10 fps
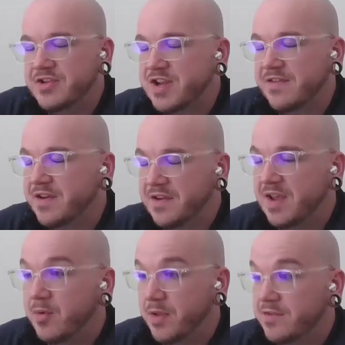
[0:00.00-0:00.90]
just as an
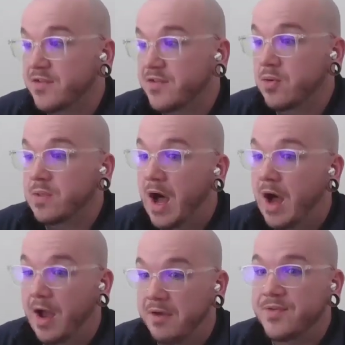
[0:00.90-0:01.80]
example, like Cisco
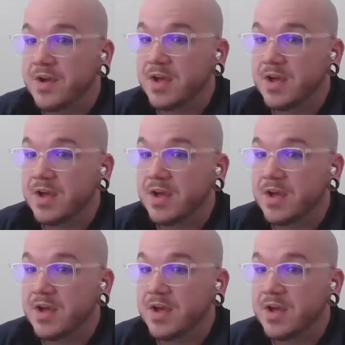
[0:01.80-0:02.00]
Live